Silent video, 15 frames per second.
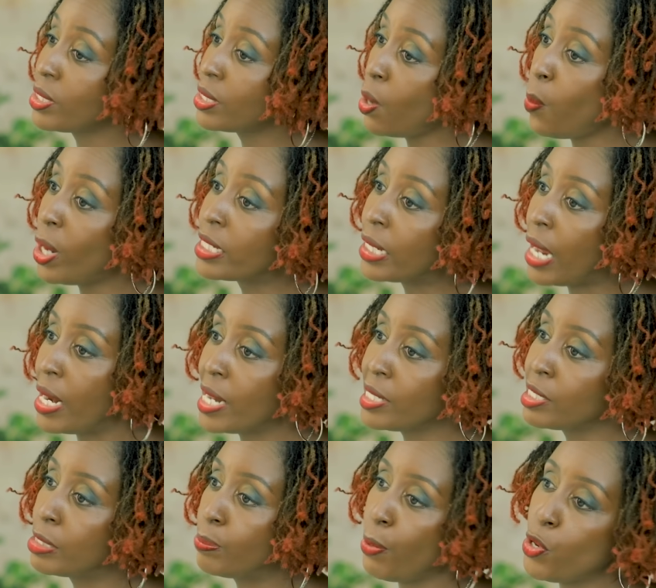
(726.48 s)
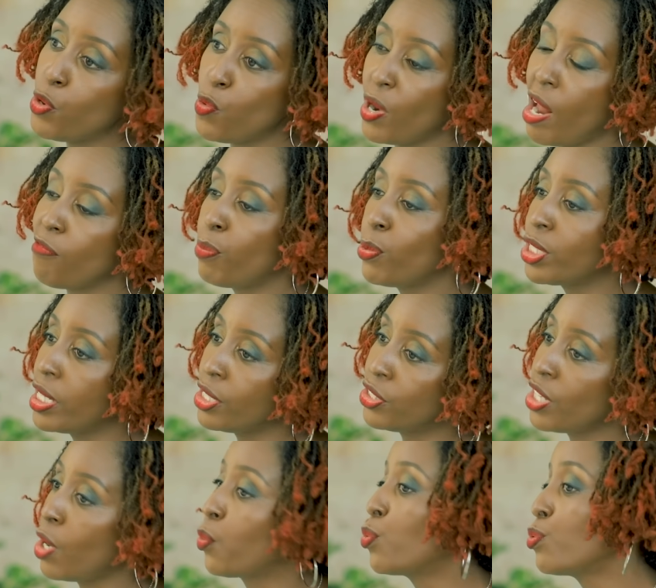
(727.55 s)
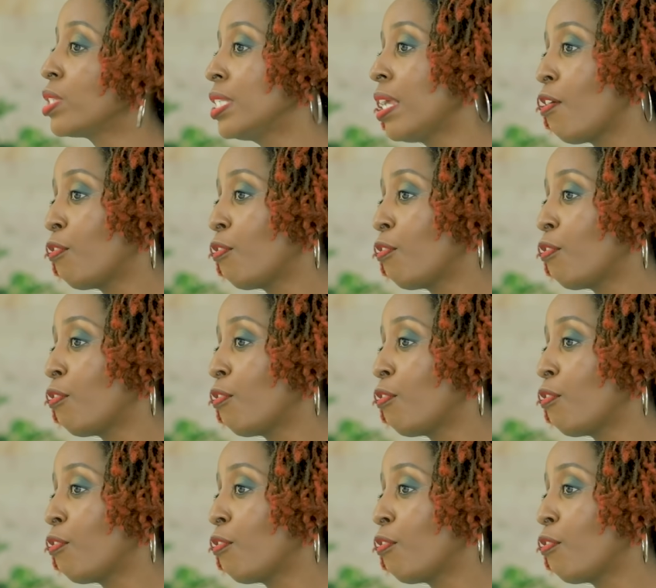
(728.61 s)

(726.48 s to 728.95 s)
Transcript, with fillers: So what can I spend on? I bought a jacuzzi,